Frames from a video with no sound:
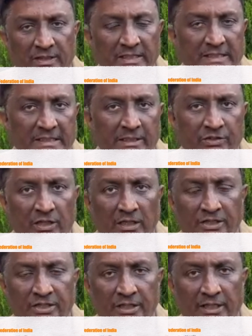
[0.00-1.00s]
this
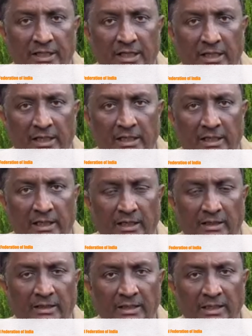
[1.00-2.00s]
installation in
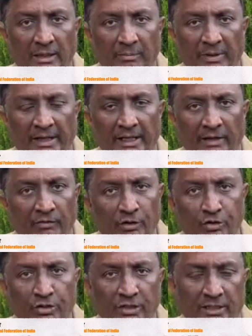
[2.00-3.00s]
Karnataka made a
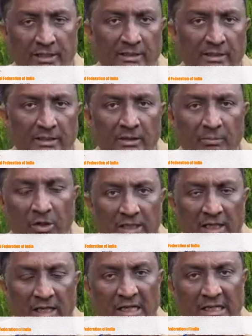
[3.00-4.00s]
revolutionary with
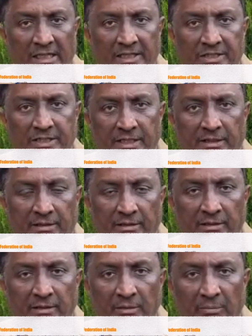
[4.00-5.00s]
Karnataka state
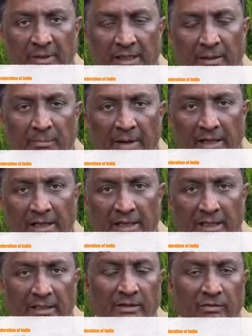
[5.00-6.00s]
make a
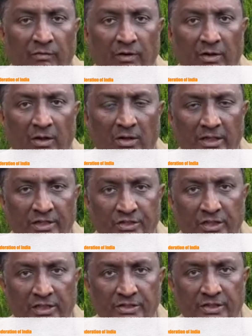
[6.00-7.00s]
mandatory for all
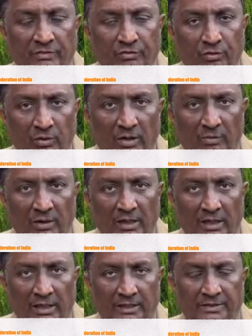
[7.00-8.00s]
installation of solar water
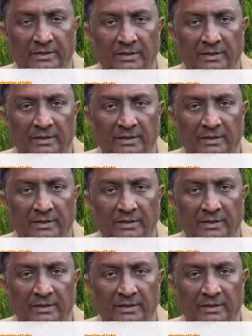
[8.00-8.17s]
heaters.